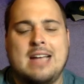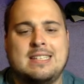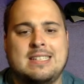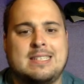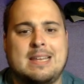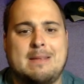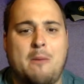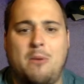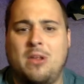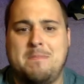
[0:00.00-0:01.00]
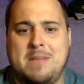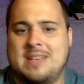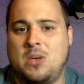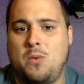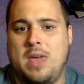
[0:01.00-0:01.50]
Just a really
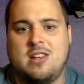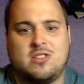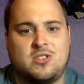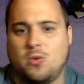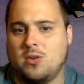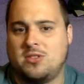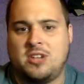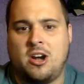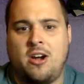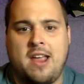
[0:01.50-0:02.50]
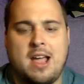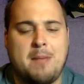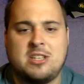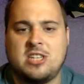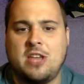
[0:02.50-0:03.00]
busy week, school starting, a
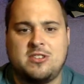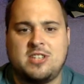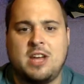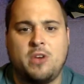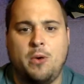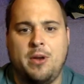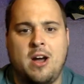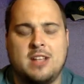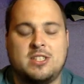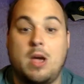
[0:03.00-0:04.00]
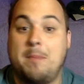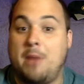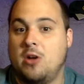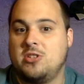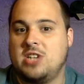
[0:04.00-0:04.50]
bunch of other stuff going on. So I
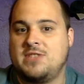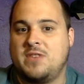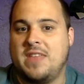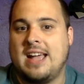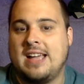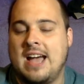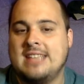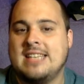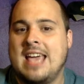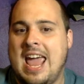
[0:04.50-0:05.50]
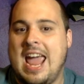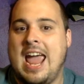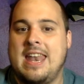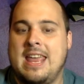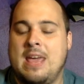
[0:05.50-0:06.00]
apologize for that, guys,
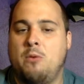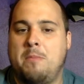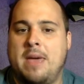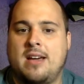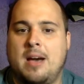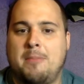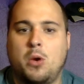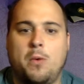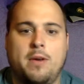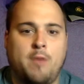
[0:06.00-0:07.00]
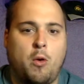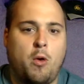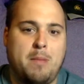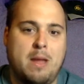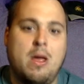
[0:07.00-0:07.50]
and it will pick up going
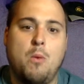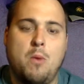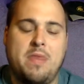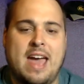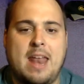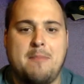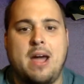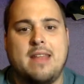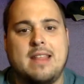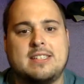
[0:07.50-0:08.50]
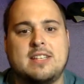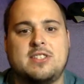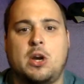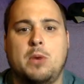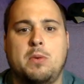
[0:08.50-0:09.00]
forward. But with that in mind, let's get
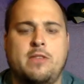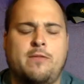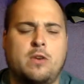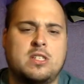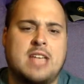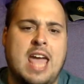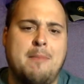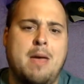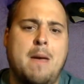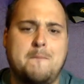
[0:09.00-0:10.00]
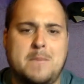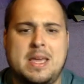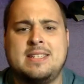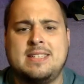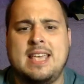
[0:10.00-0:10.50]
started with the first game.
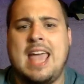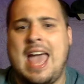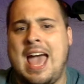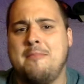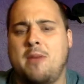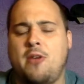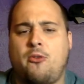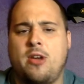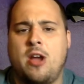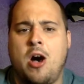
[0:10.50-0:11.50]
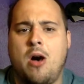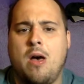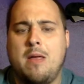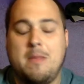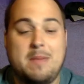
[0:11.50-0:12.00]
BC at
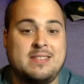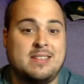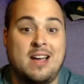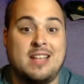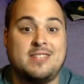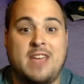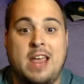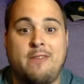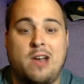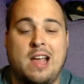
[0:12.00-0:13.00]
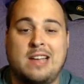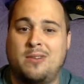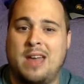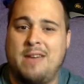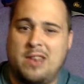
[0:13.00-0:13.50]
Montreal, the BC Lions favored. I
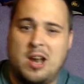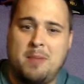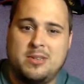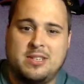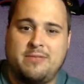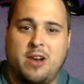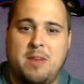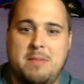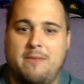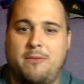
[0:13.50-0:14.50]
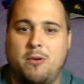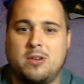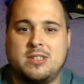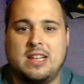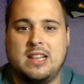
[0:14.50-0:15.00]
don't have the numbers in front of me,
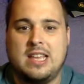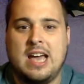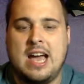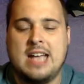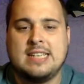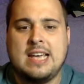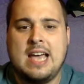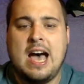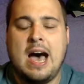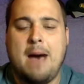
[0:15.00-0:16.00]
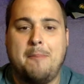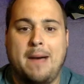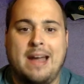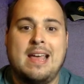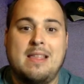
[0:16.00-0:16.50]
unfortunately, guys.
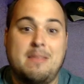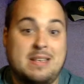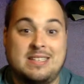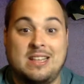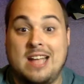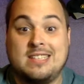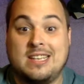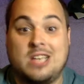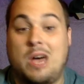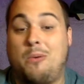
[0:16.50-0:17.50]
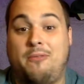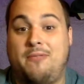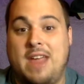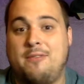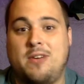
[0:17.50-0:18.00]
But the BC Lions I saw were
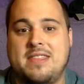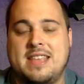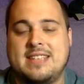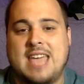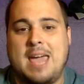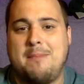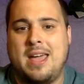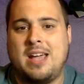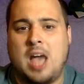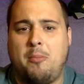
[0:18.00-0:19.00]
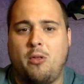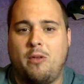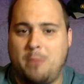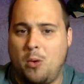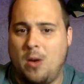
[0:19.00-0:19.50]
favored in this game by a couple
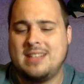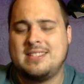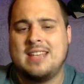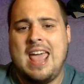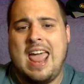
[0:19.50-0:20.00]
of points.